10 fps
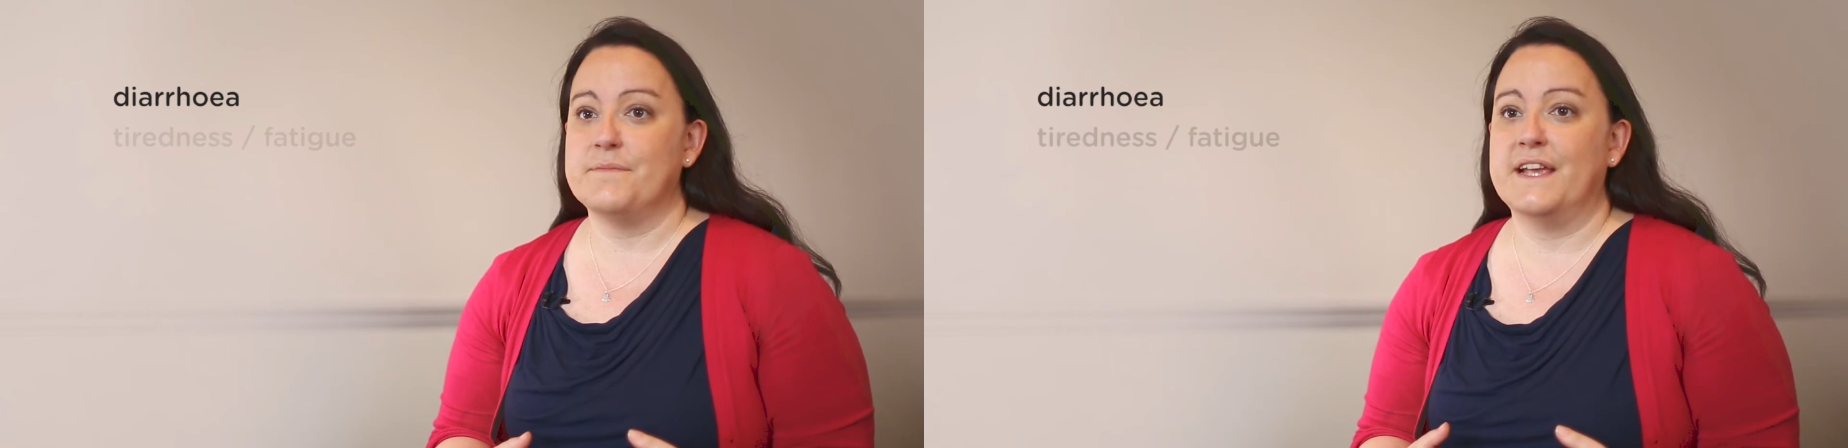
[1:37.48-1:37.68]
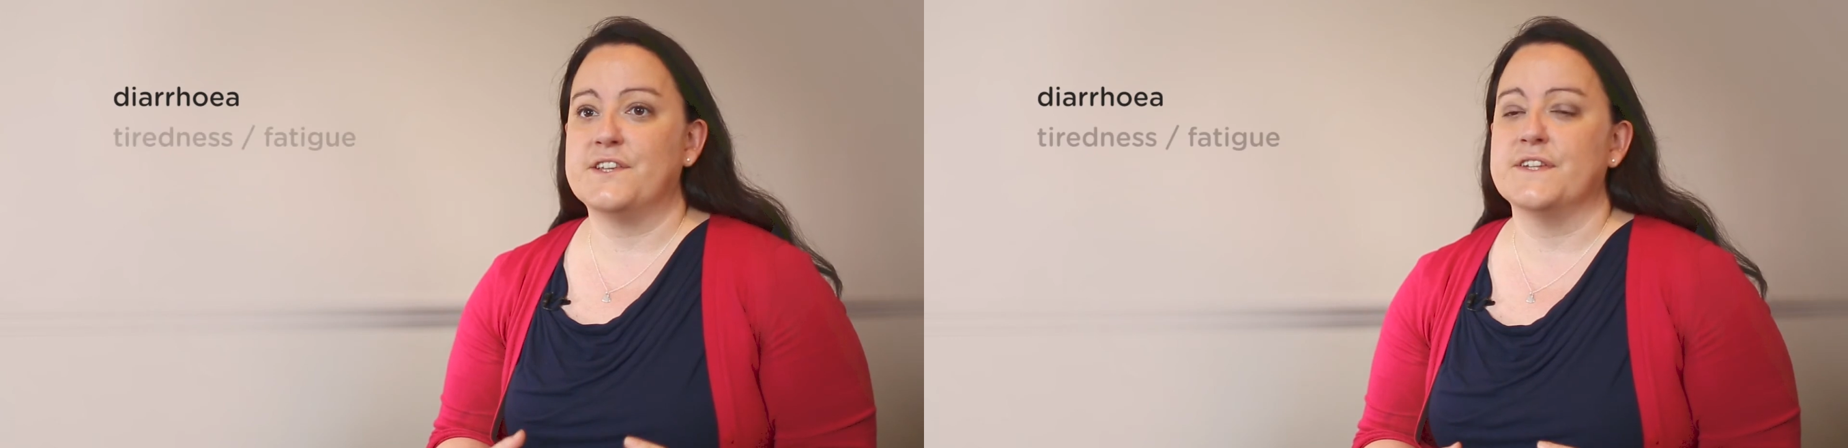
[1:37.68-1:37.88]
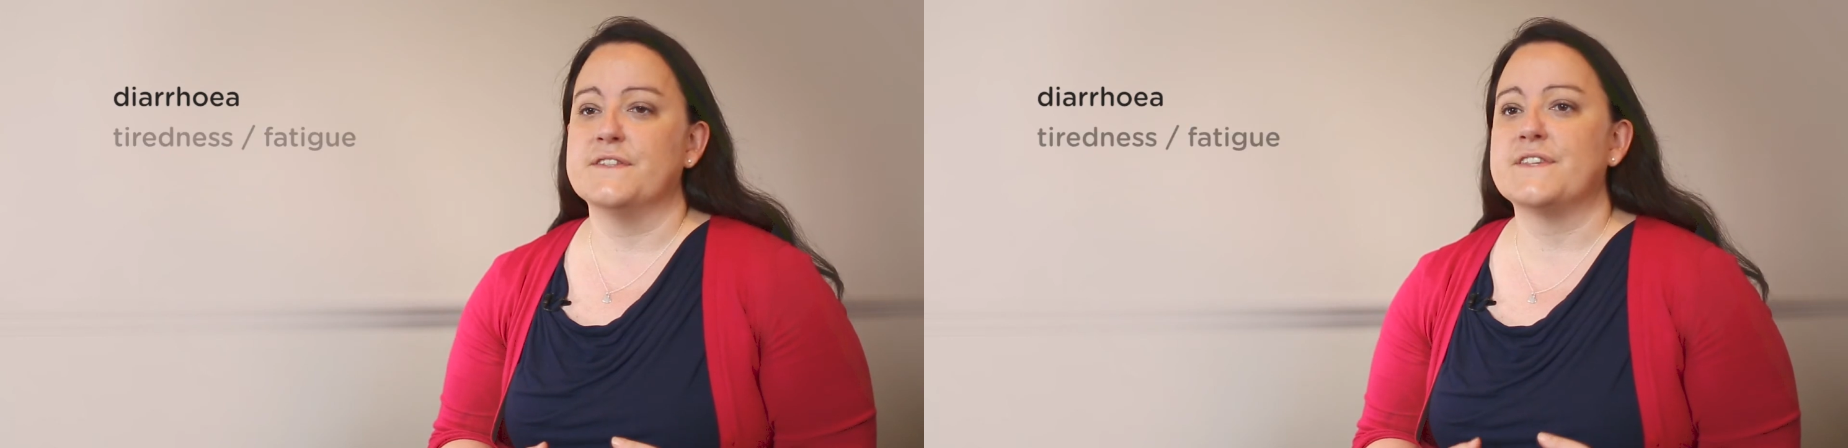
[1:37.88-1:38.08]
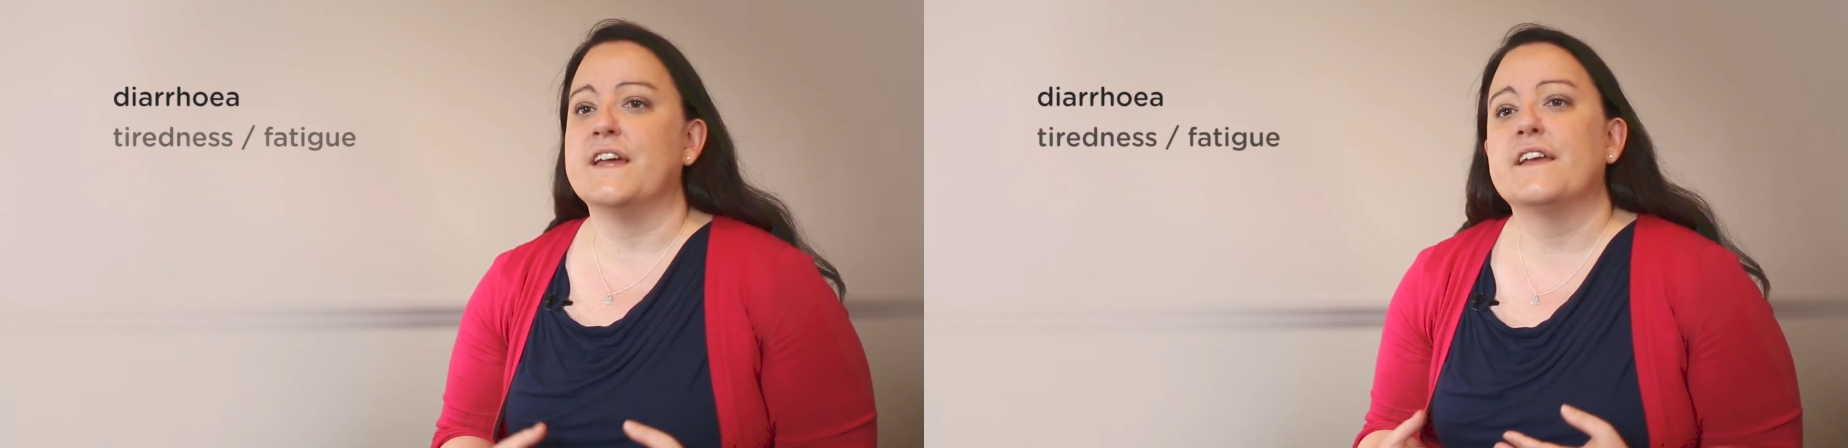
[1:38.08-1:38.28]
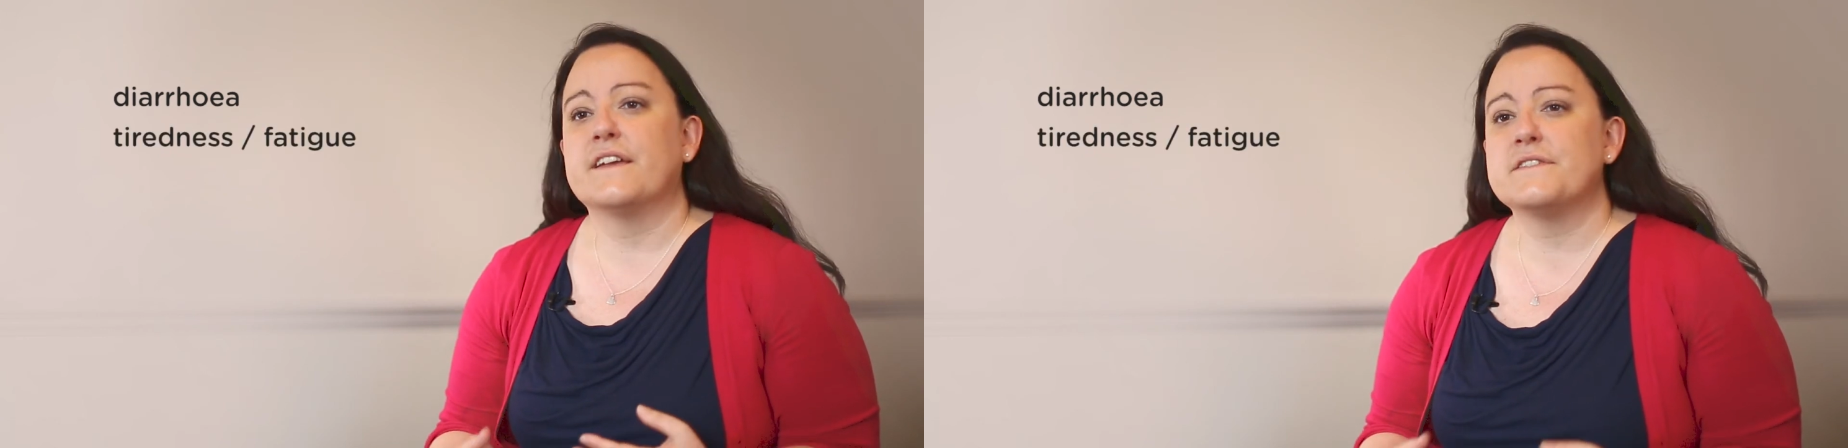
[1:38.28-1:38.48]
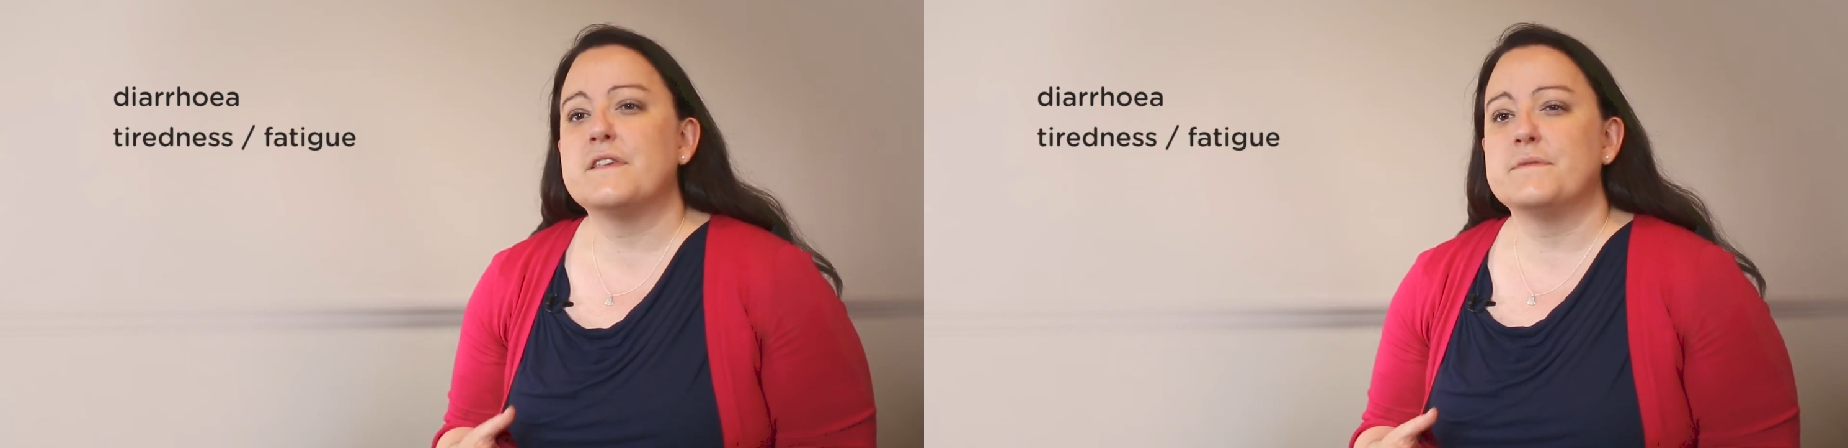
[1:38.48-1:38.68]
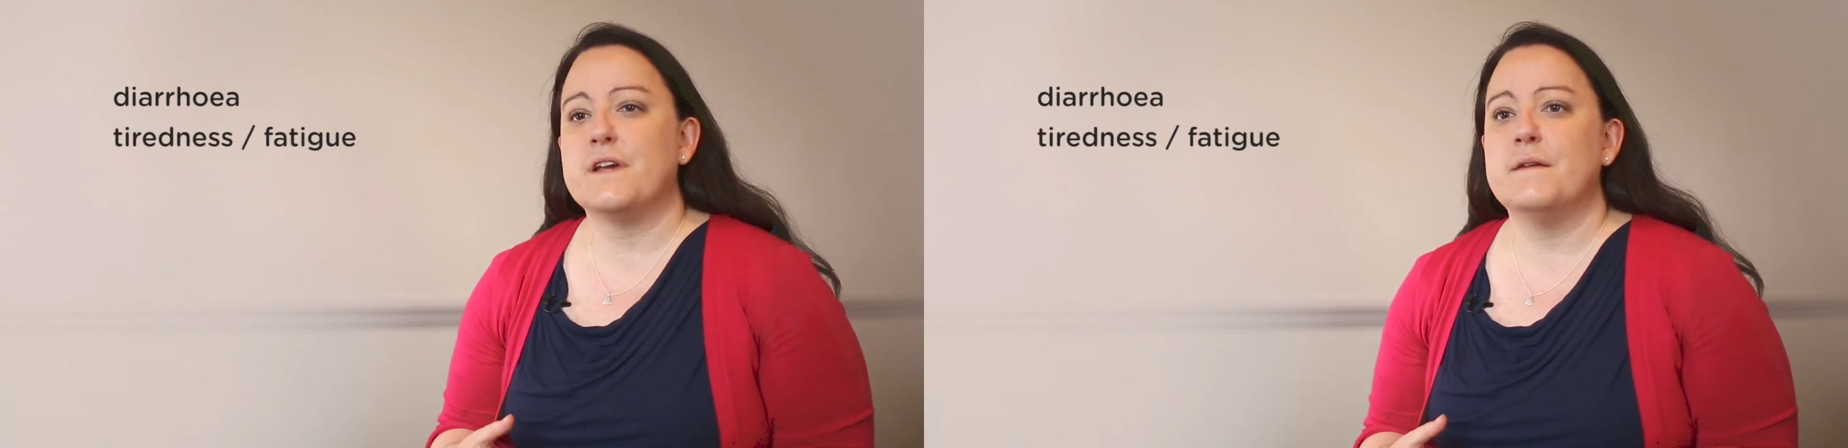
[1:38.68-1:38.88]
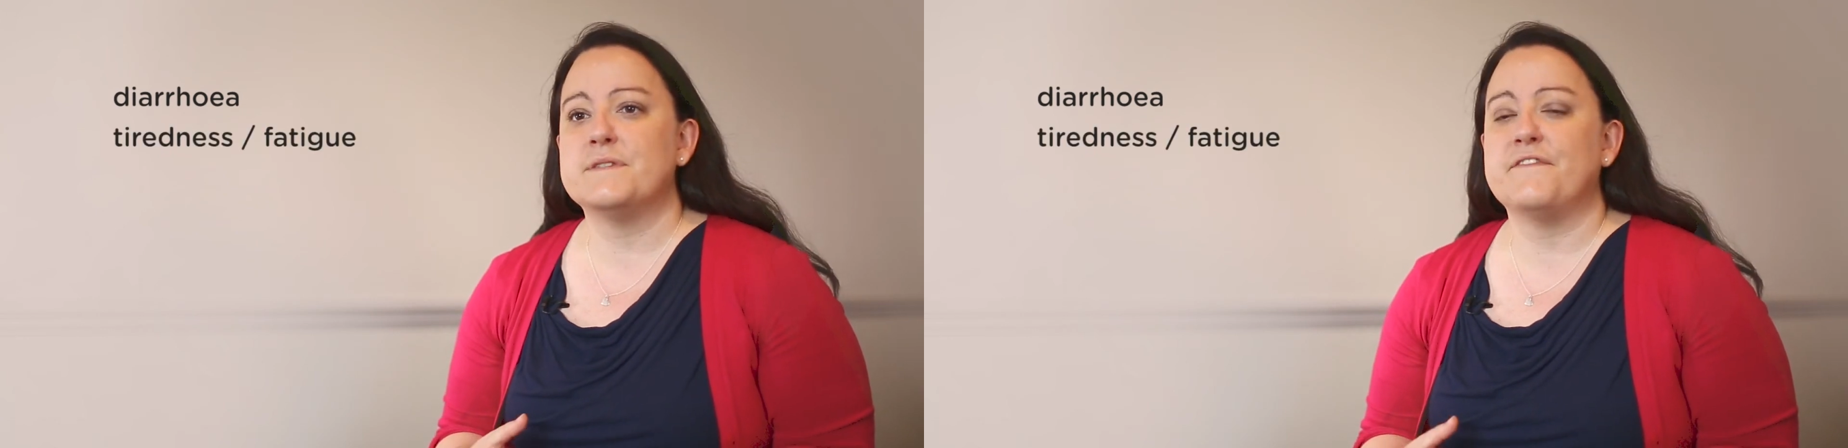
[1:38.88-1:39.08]
in patients, and it can
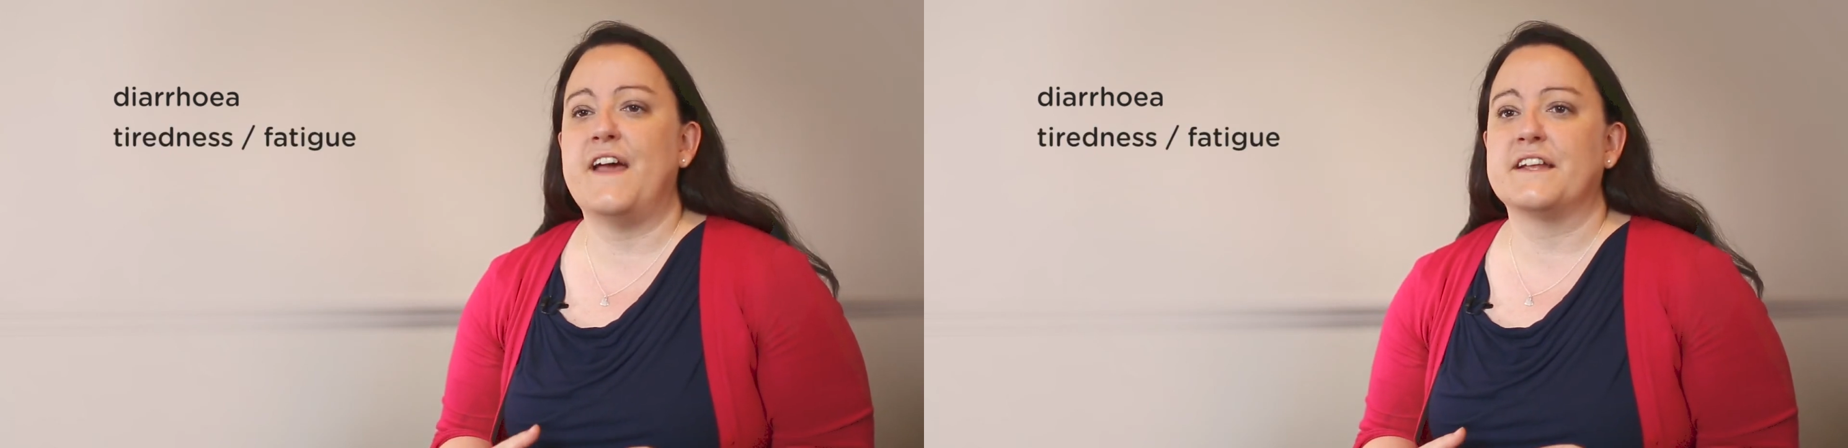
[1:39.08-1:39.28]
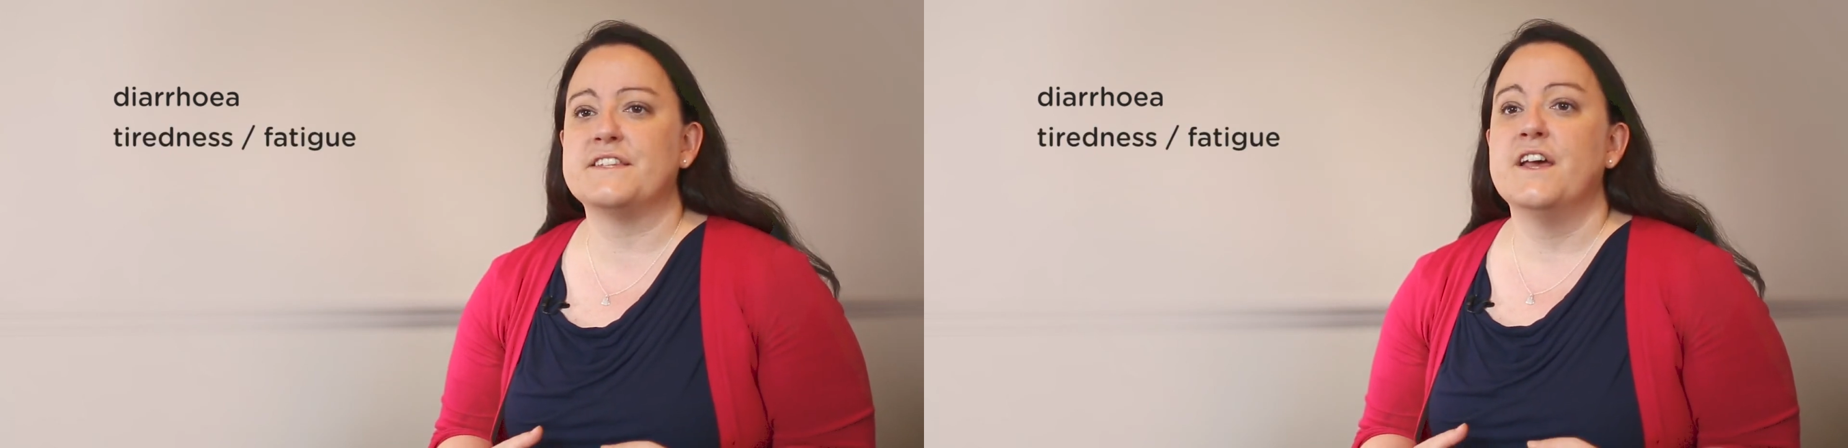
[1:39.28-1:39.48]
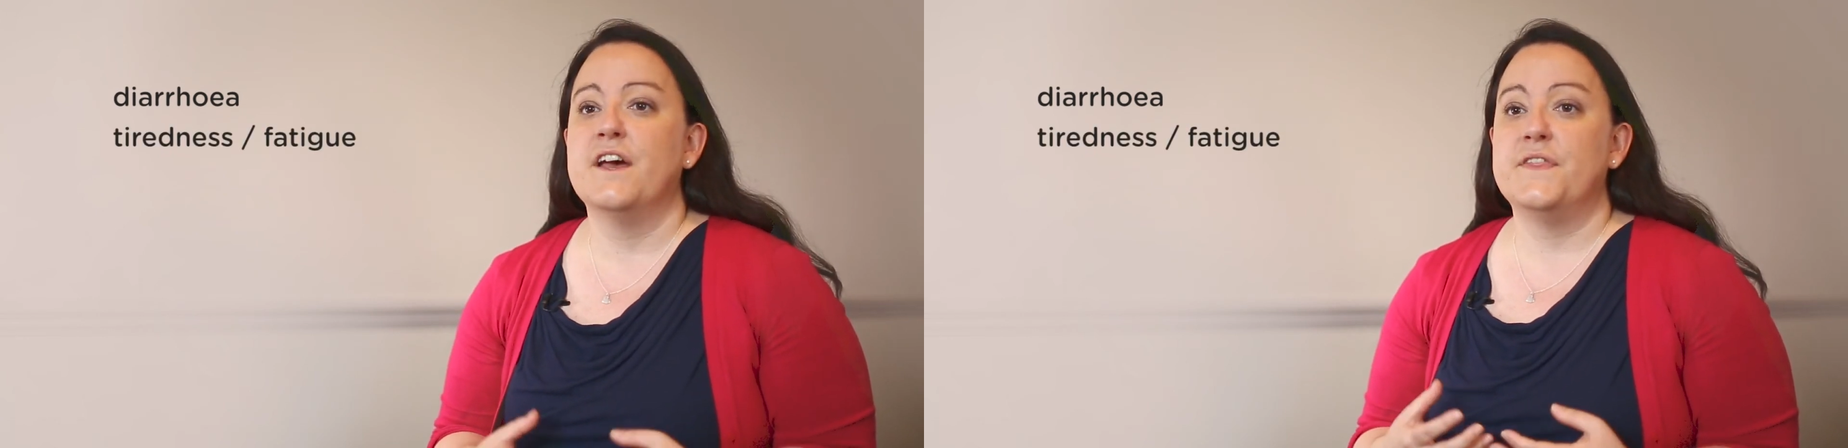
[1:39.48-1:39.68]
sometimes affect